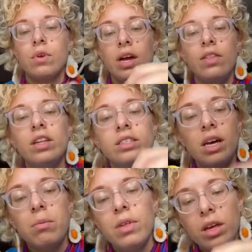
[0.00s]
And then
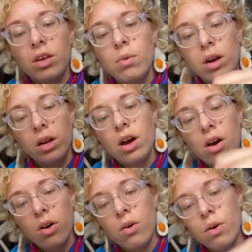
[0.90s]
same thing, you wanna
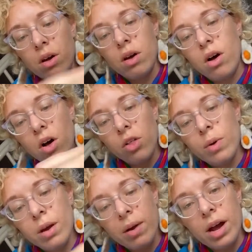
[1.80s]
go all the
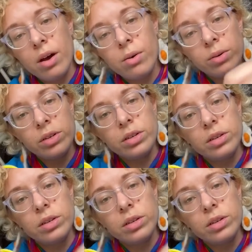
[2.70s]
way around